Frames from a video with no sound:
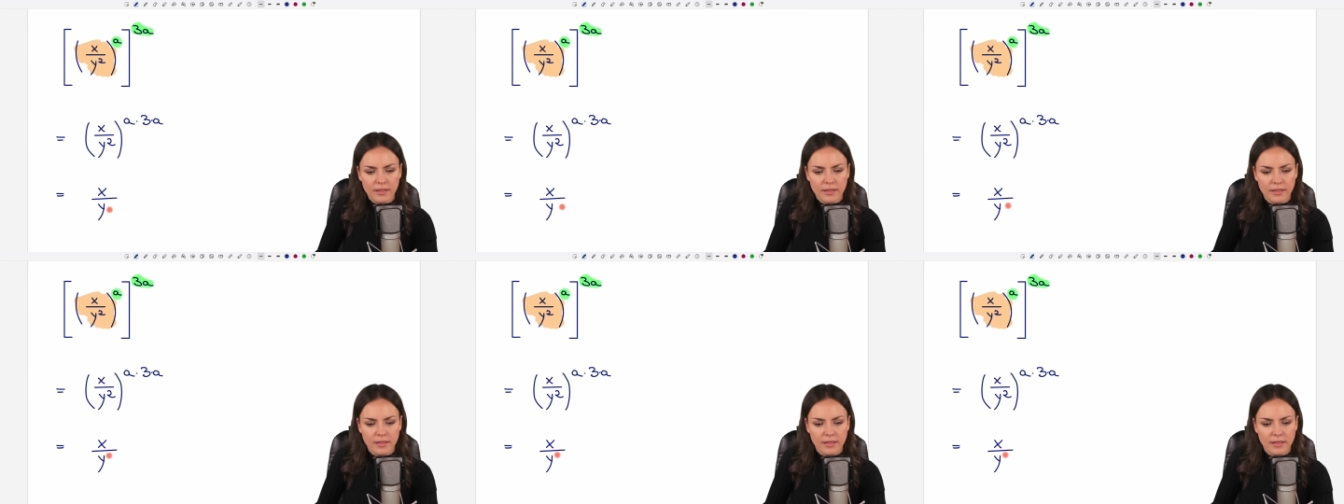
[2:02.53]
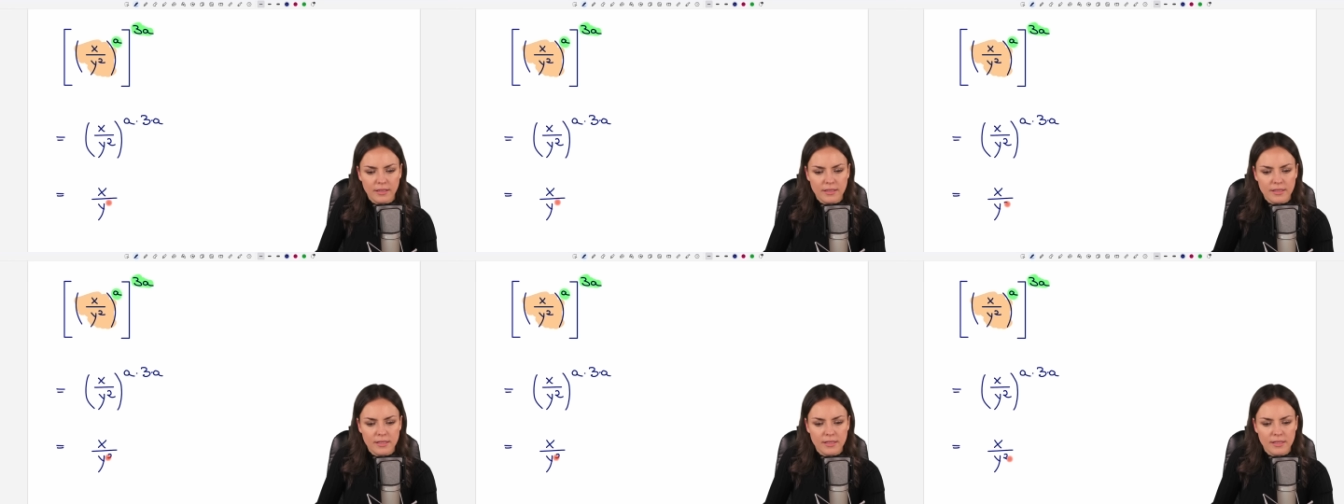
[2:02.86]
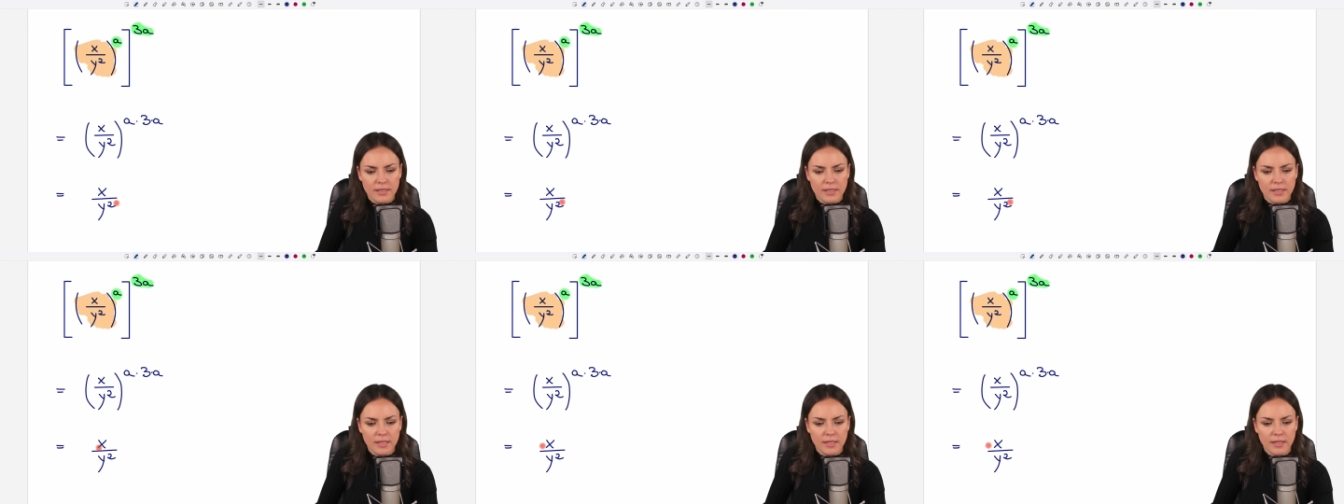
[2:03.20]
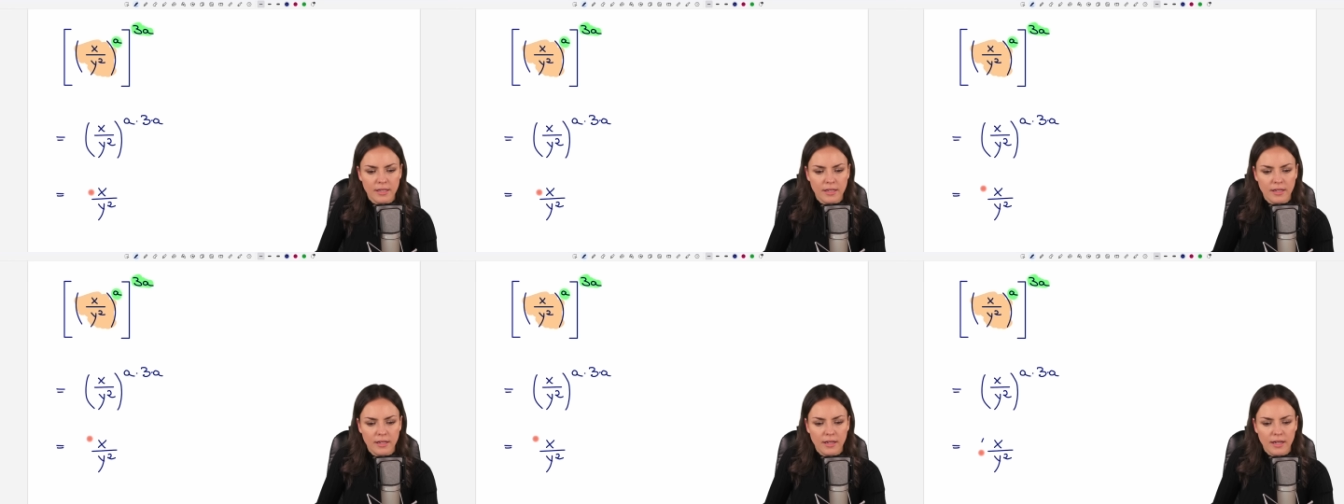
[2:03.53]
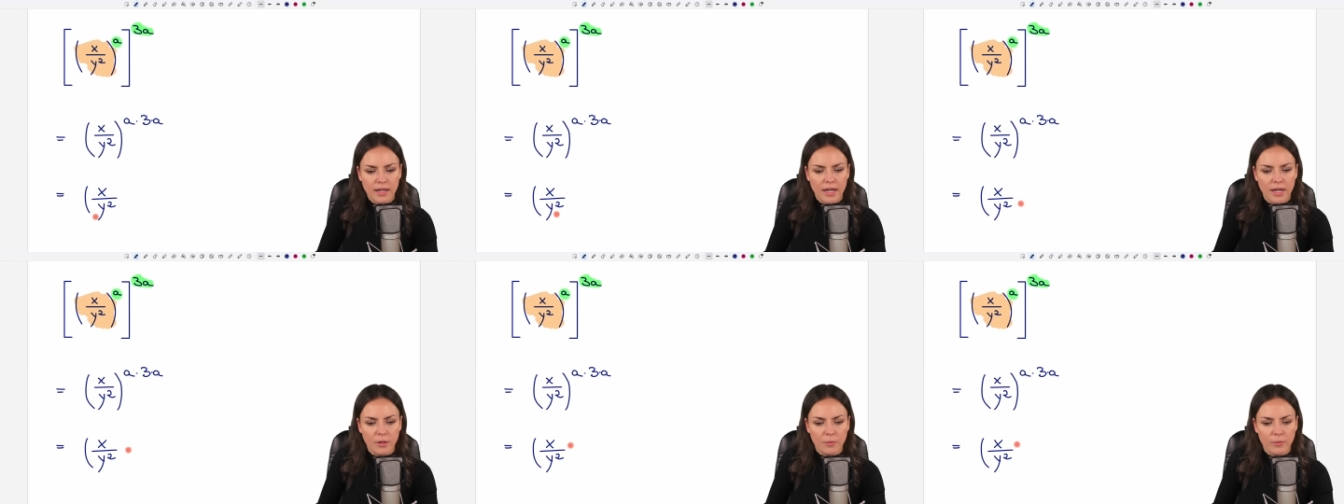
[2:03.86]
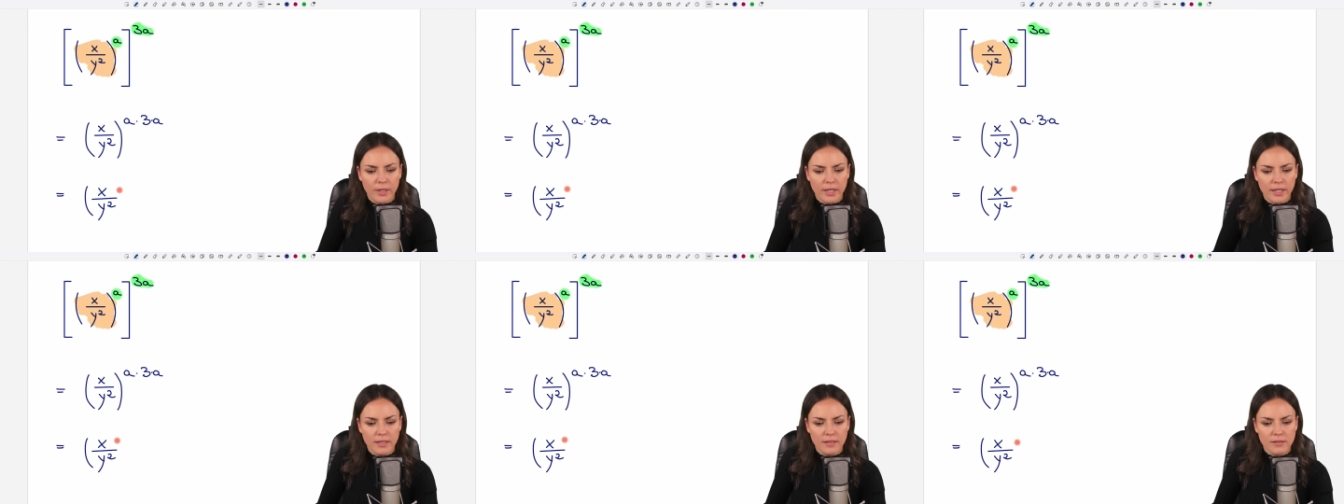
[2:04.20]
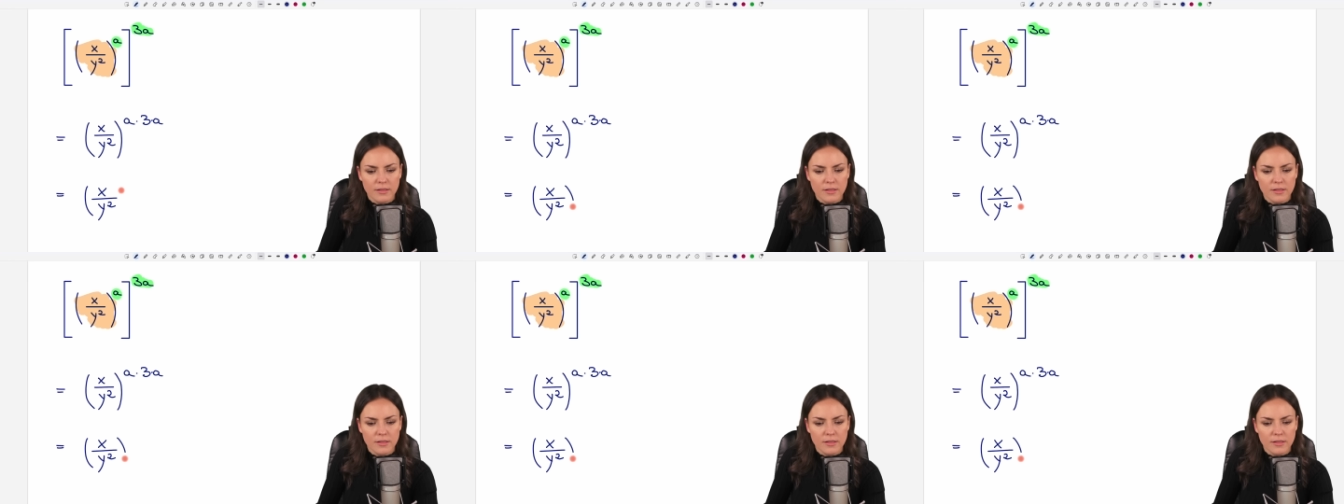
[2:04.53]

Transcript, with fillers: and let's see how we can